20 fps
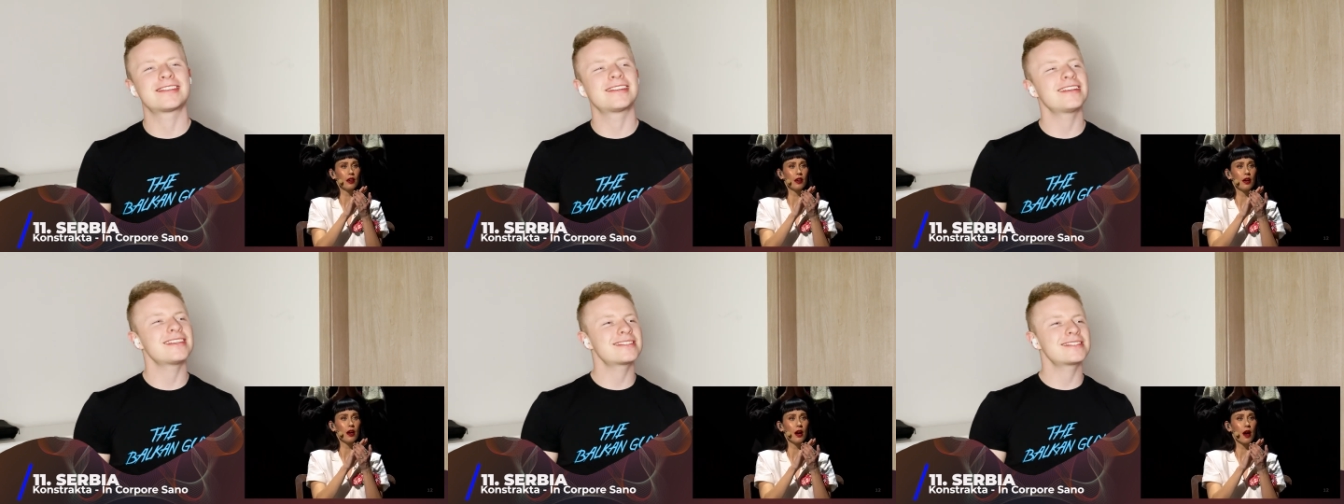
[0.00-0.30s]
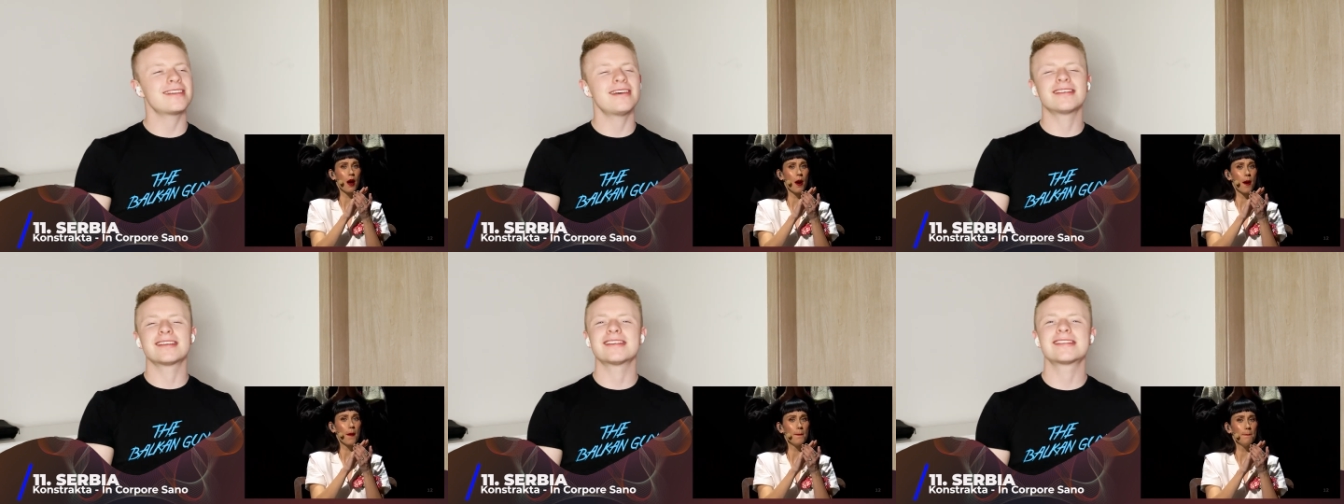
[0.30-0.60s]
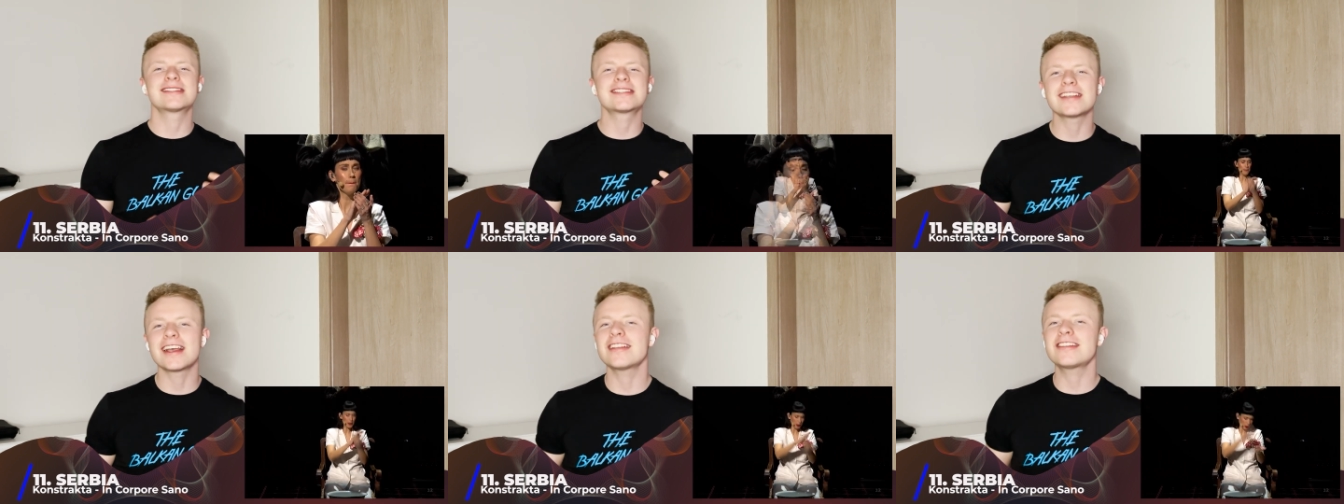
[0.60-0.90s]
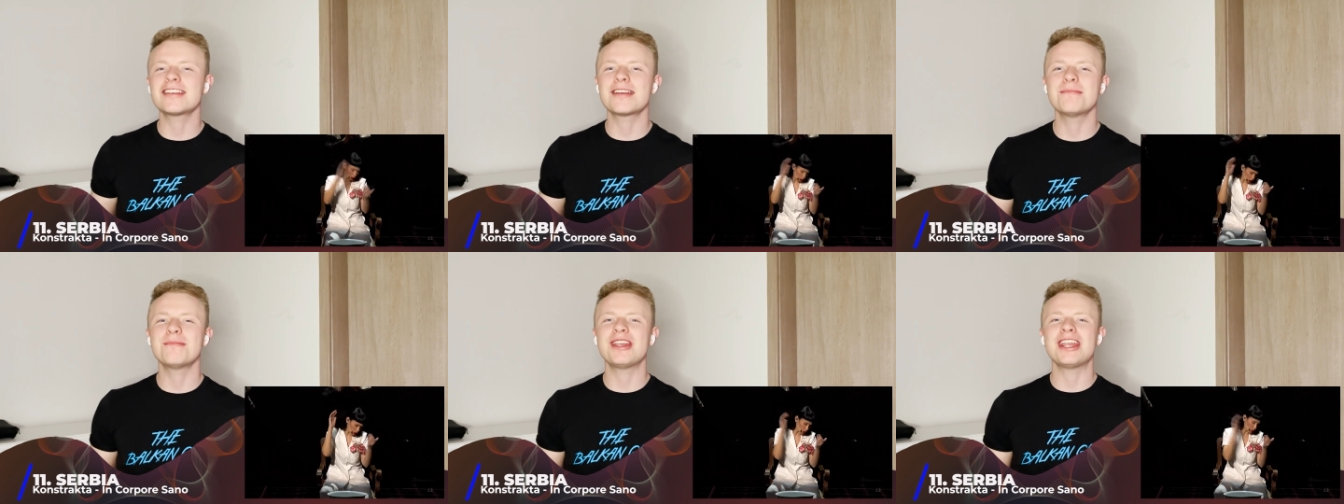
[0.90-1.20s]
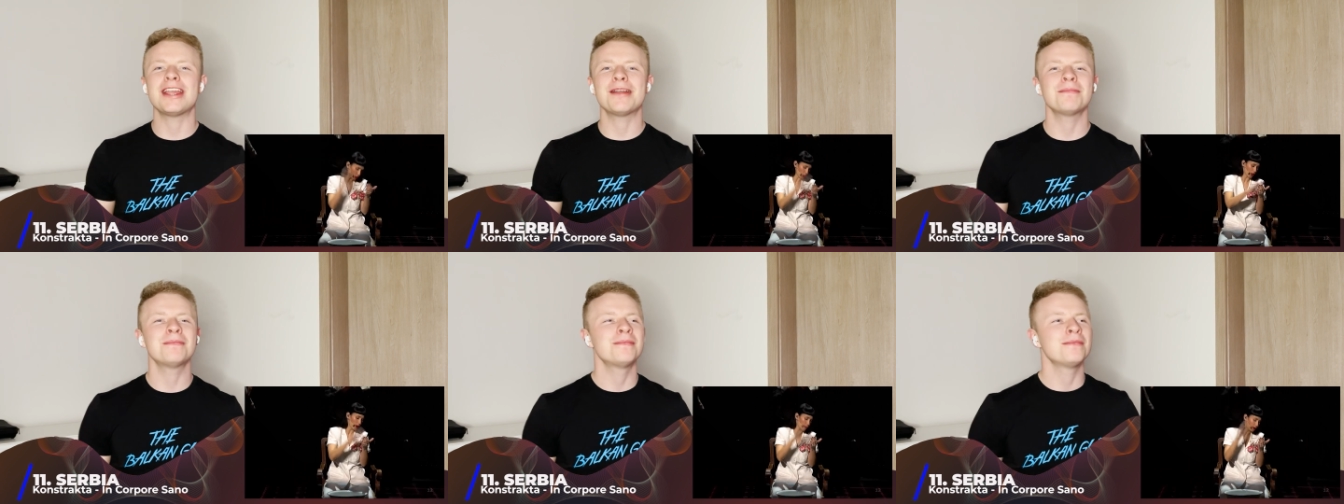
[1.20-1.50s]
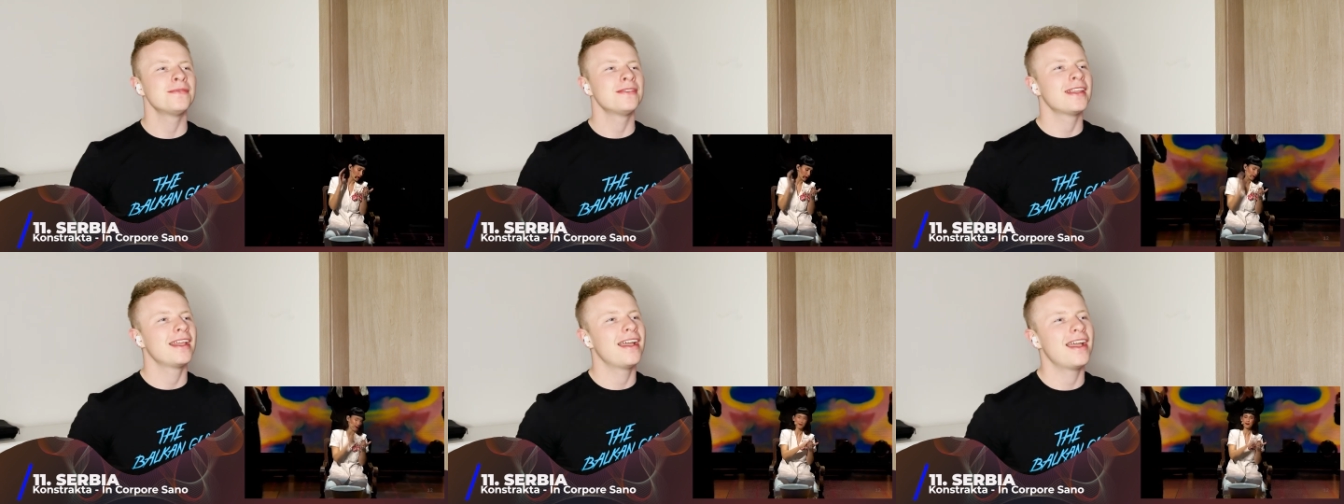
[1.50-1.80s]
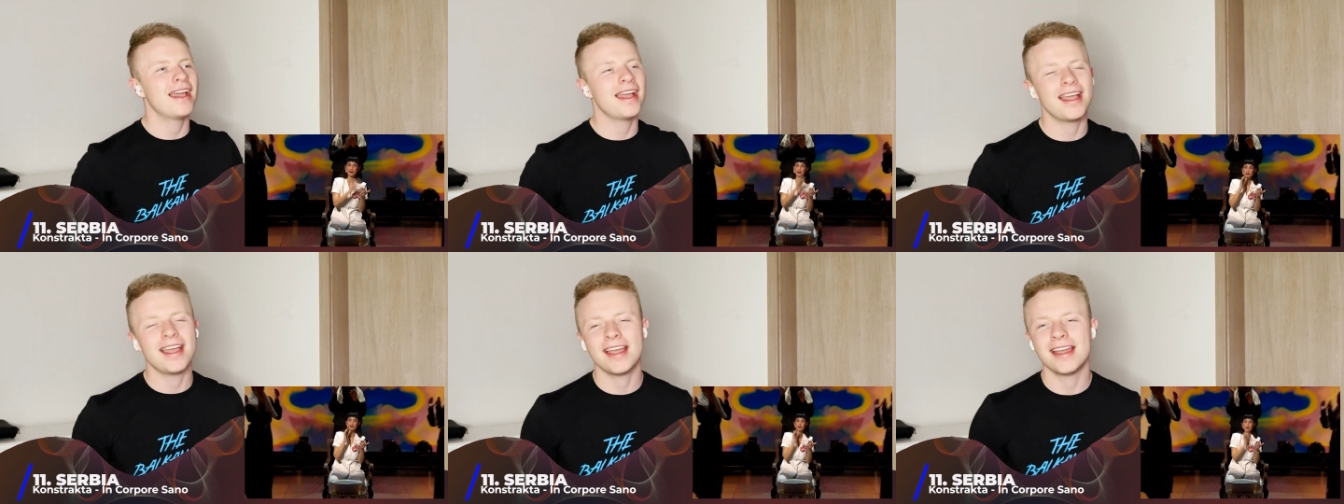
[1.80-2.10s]
This song is such a meme,
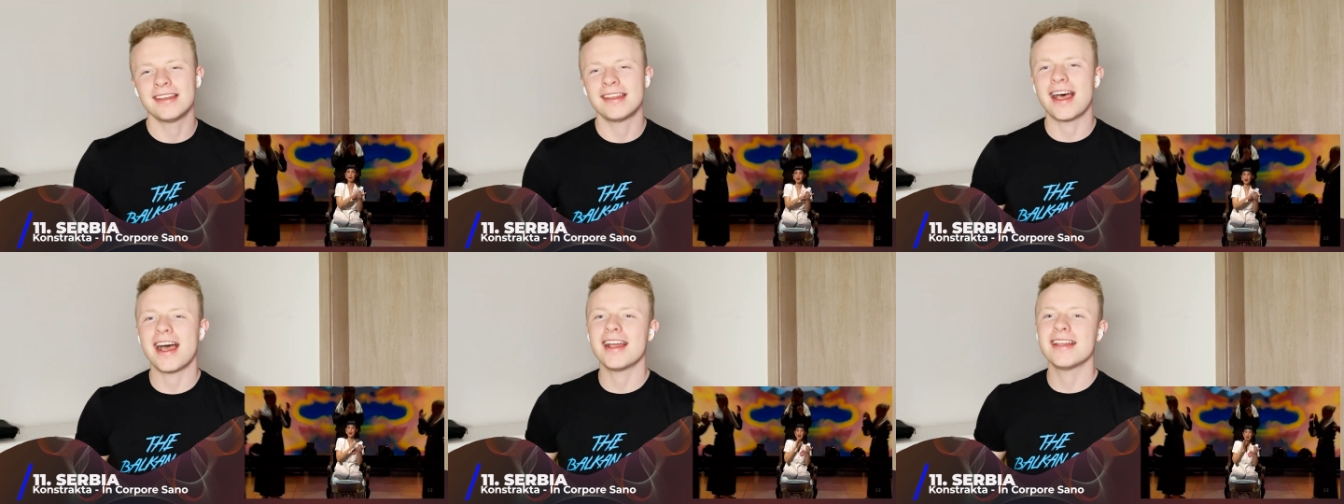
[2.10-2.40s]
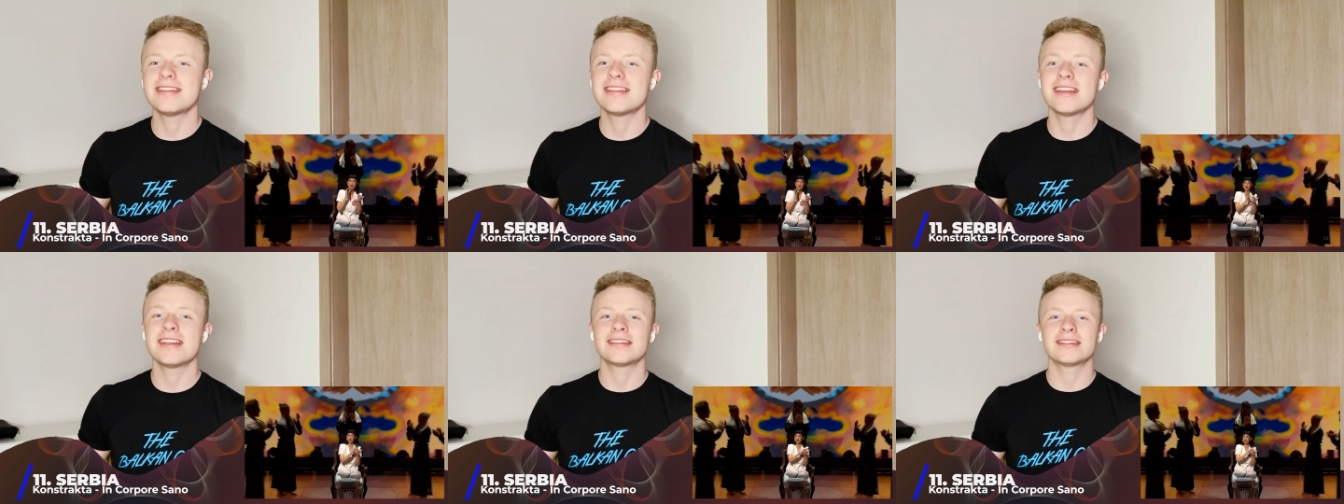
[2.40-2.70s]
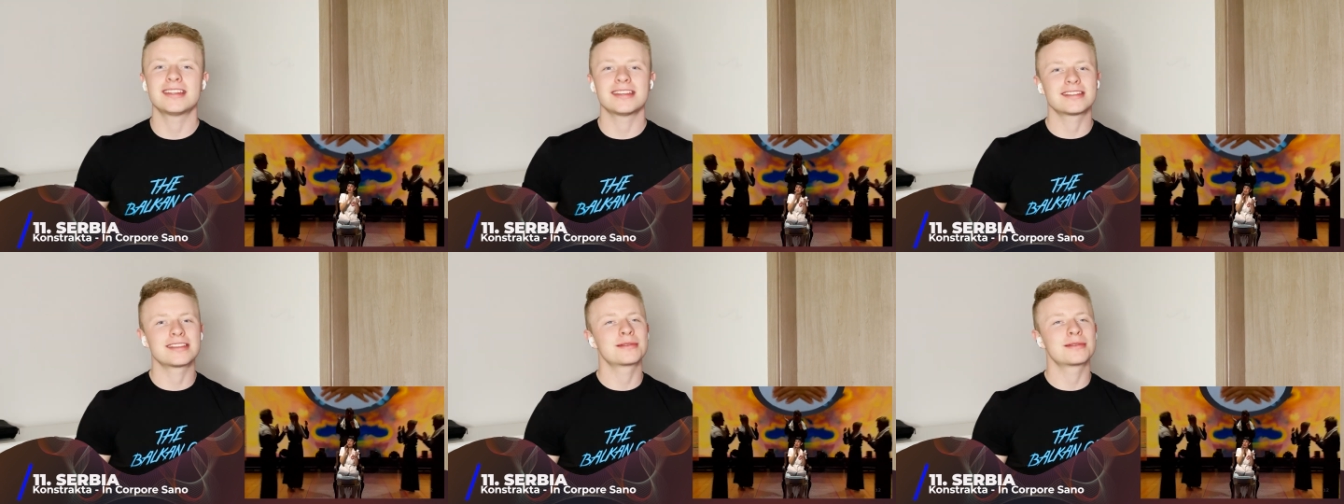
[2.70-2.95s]
and I think this